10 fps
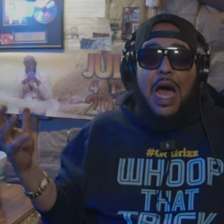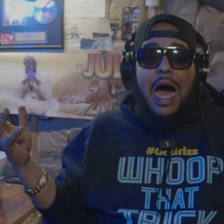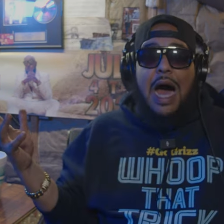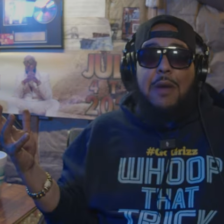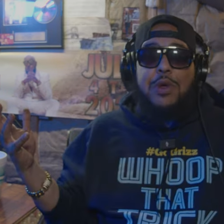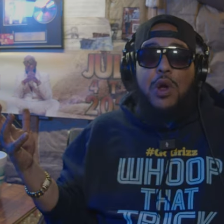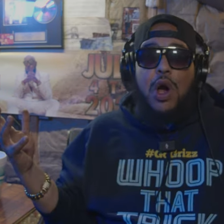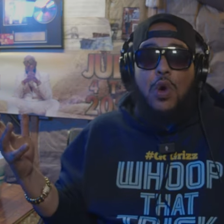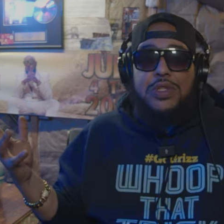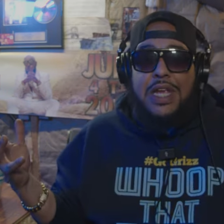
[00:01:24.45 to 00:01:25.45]
I'm your
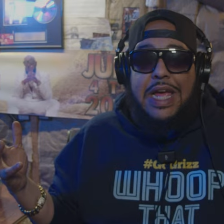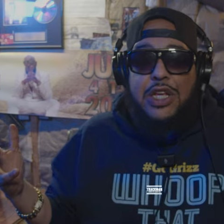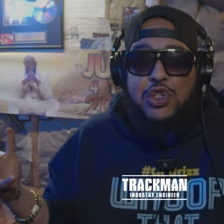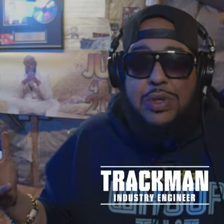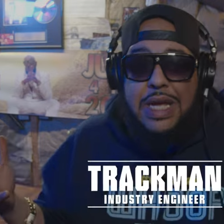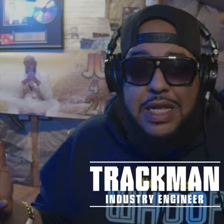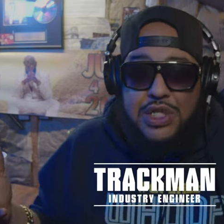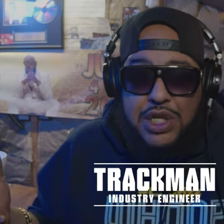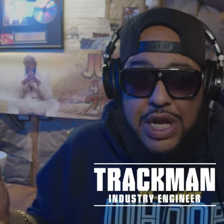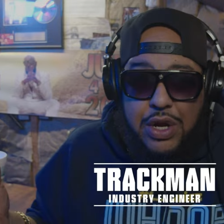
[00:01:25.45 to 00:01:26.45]
host, industry
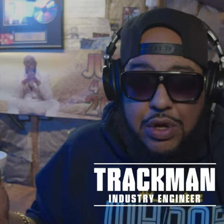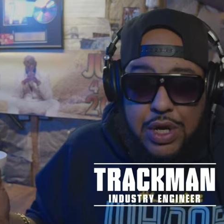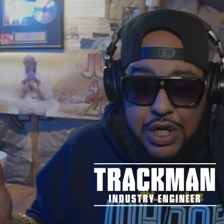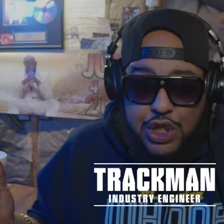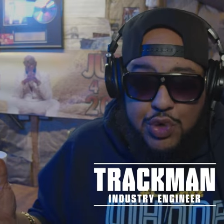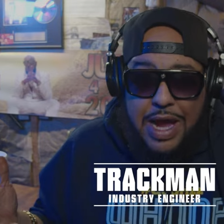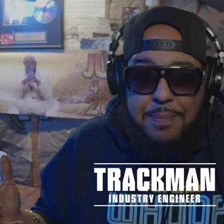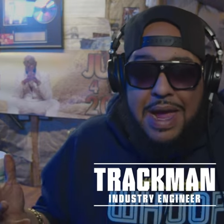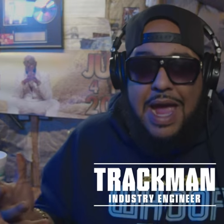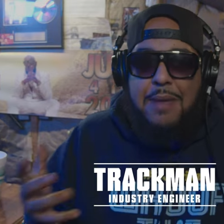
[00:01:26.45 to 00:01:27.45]
engineer,
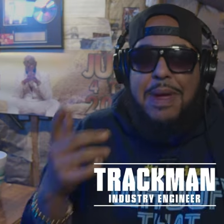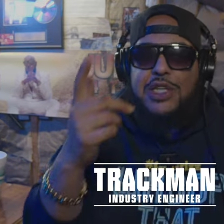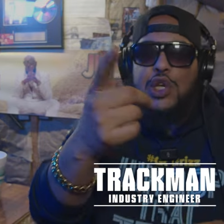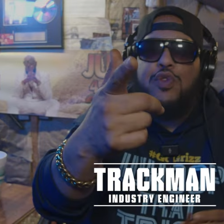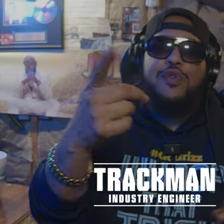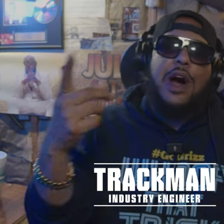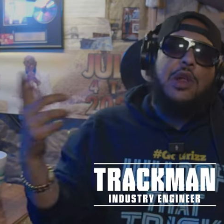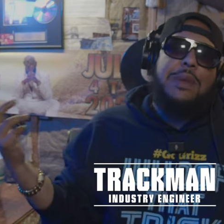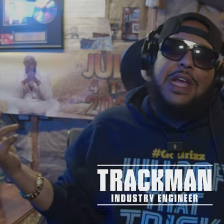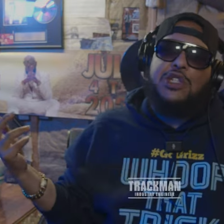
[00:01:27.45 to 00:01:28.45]
Trackman. Make sure you
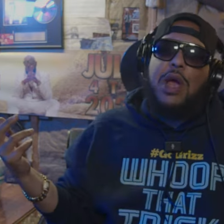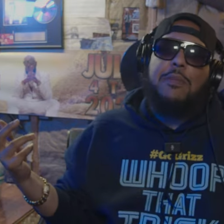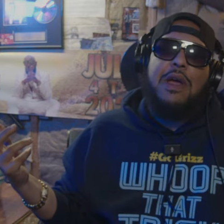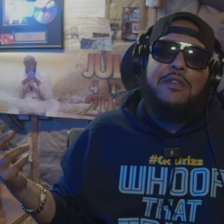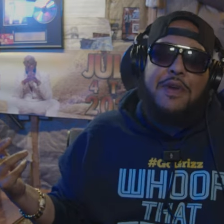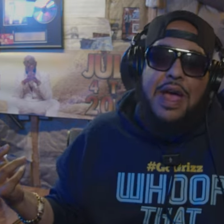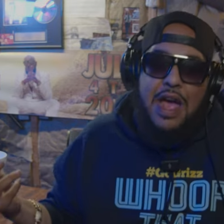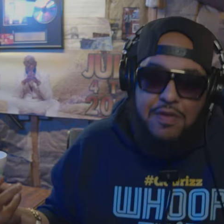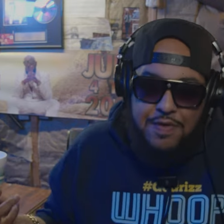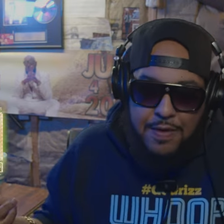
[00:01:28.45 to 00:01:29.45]
follow me at Trackman
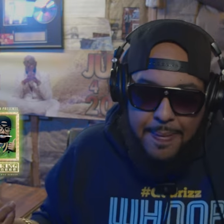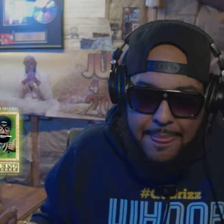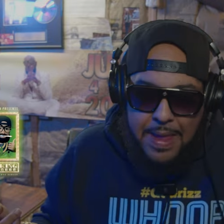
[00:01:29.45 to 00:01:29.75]
Forever.